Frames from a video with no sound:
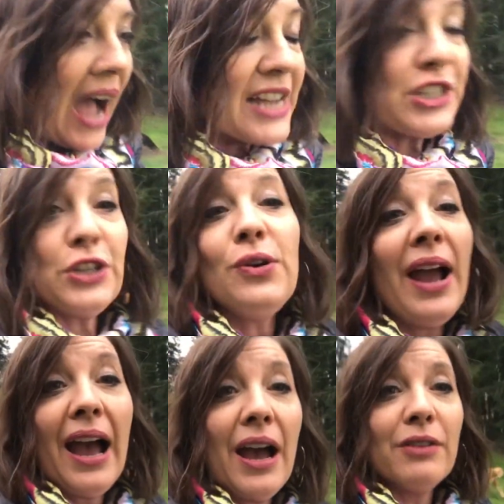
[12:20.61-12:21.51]
I do
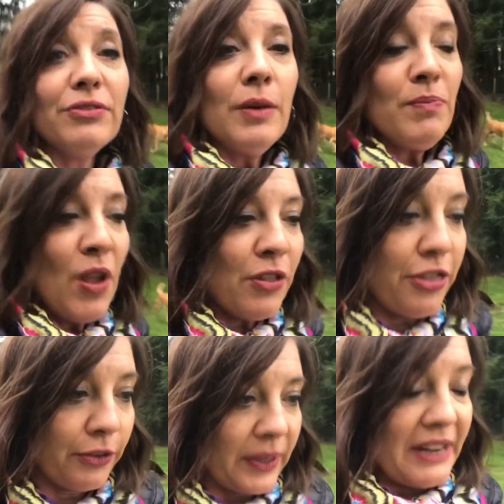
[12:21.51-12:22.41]
have
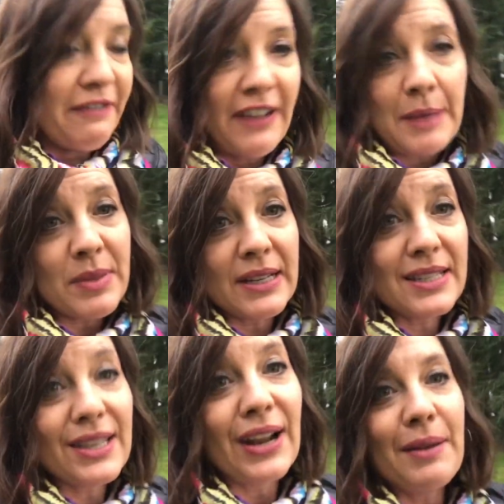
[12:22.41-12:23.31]
3 families
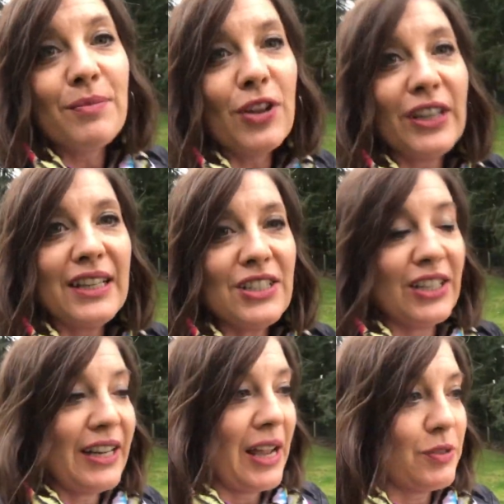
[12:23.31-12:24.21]
that I'm looking to
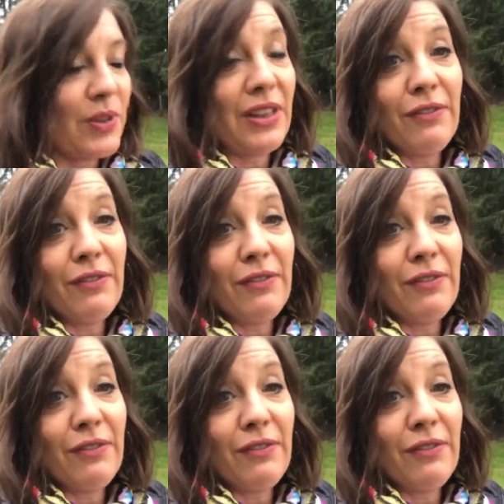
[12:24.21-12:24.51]
connect with.